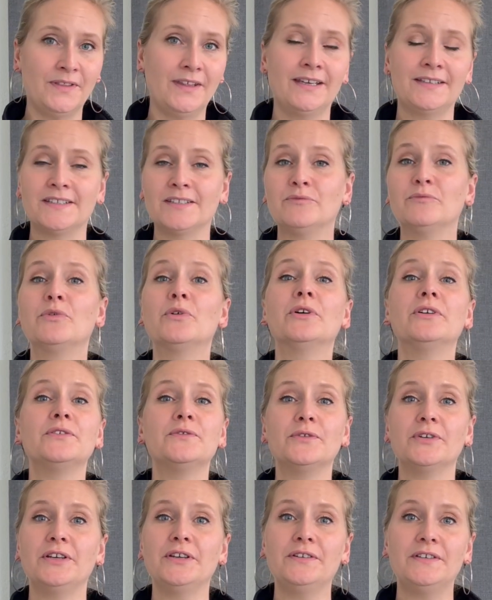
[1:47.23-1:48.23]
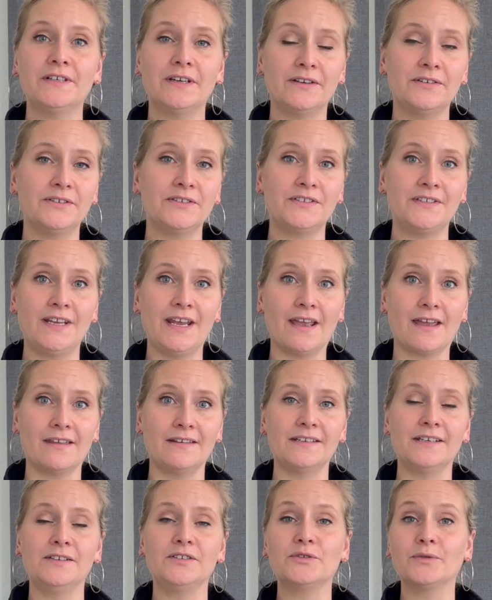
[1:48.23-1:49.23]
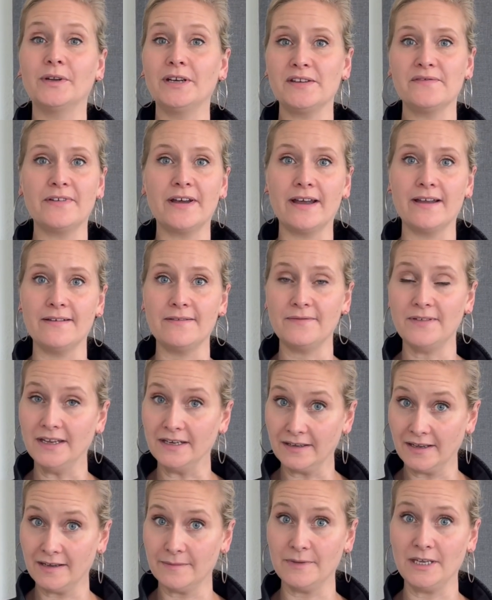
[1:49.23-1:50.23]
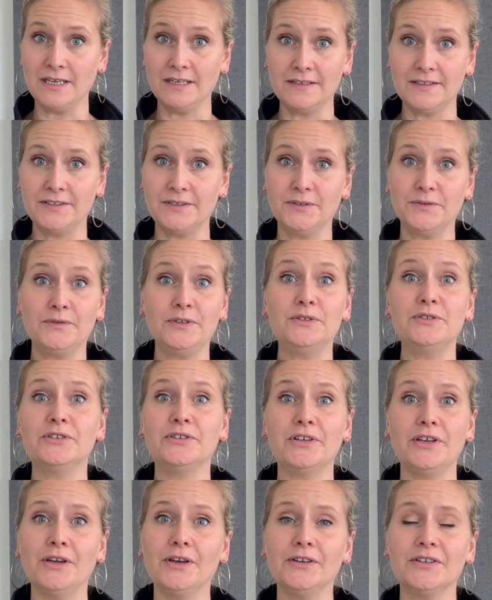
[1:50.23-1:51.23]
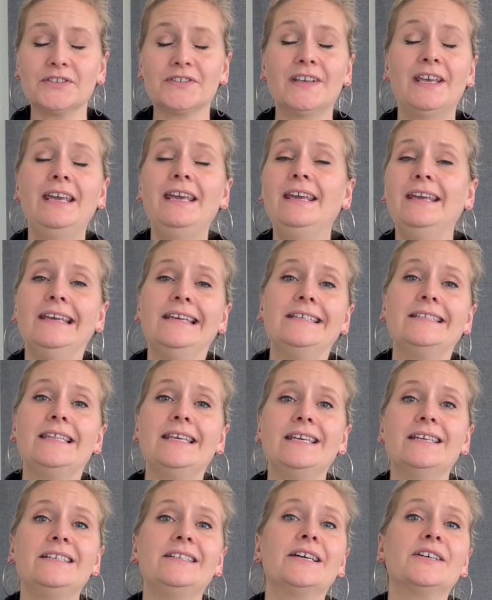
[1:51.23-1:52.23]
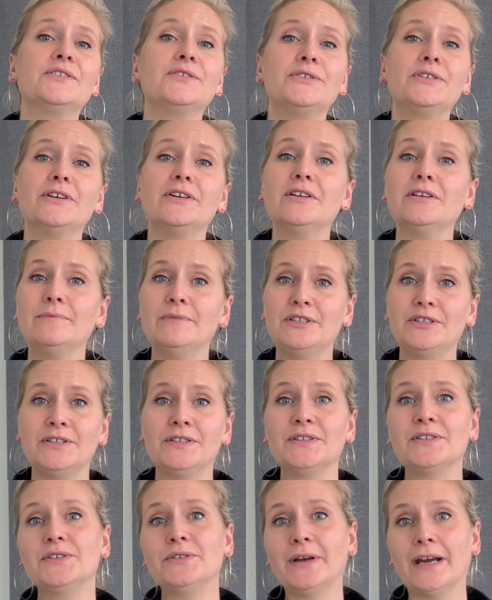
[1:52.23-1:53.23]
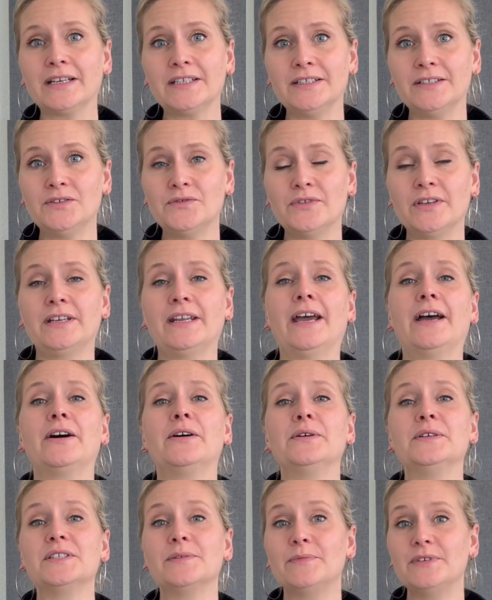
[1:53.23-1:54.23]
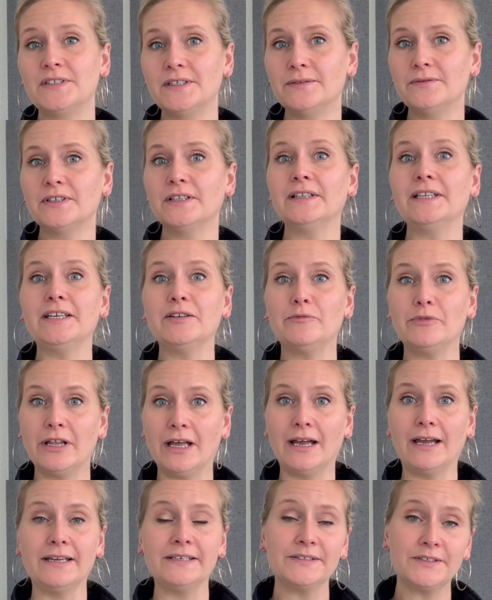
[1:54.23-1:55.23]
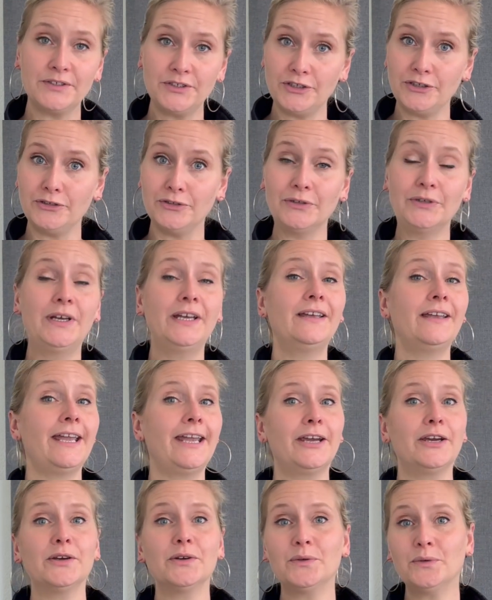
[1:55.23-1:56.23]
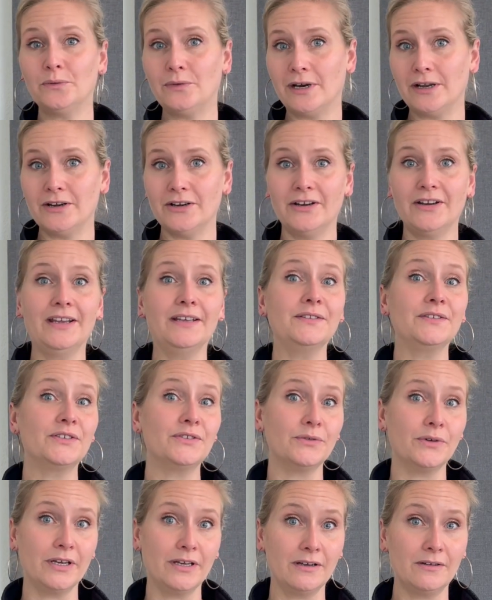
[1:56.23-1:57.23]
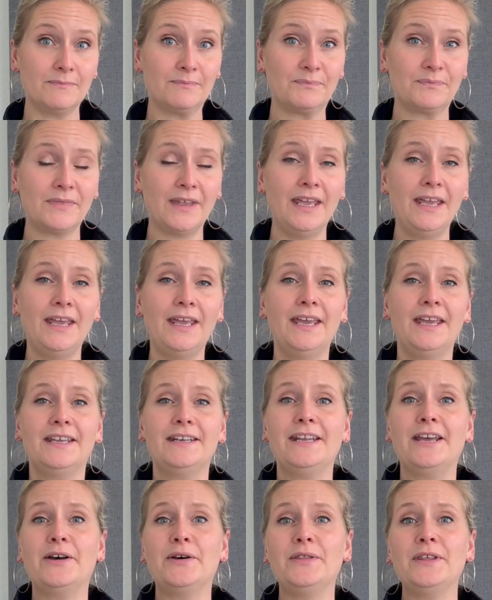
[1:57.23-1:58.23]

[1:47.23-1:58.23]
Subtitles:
that's important for you to understand in 25 and coming into future years is the Industrial Emissions Directive and how it specifically applies to air, water, and soil. Now,